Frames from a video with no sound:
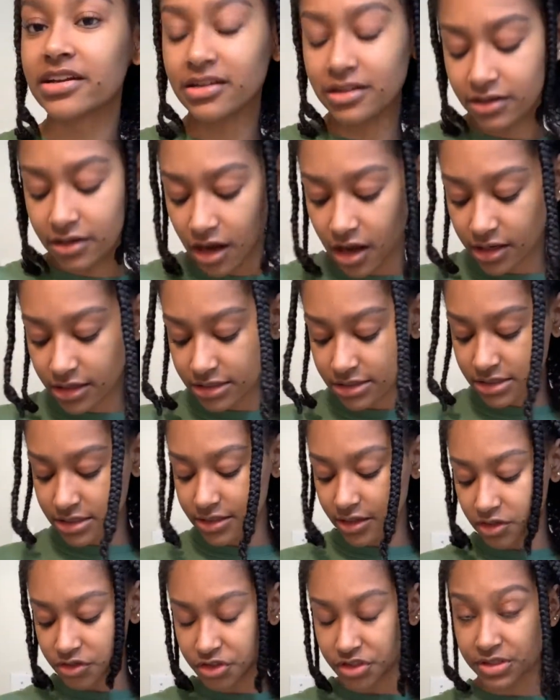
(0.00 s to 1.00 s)
It honestly
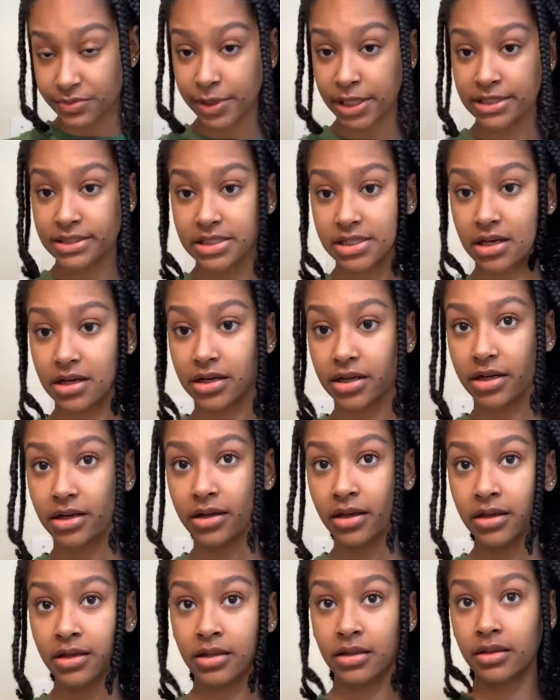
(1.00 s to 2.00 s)
all just depends on
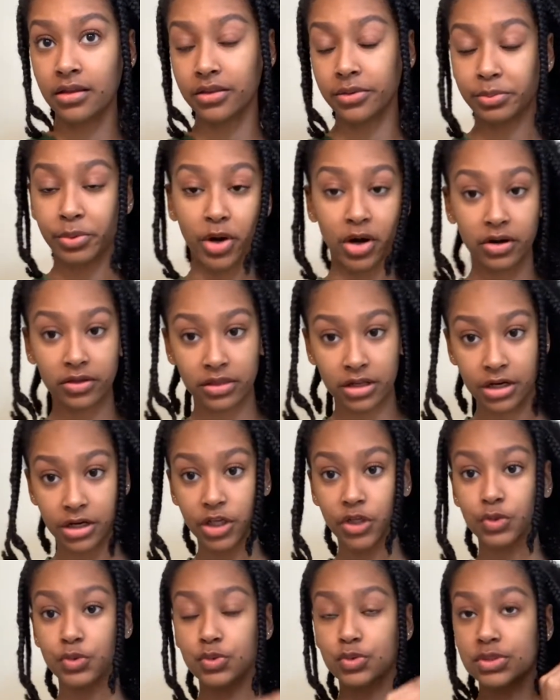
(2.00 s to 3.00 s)
the product that I
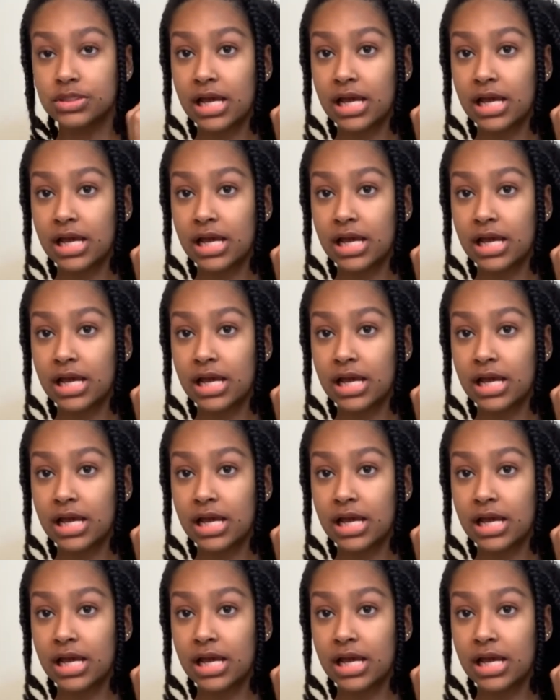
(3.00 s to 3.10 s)
use,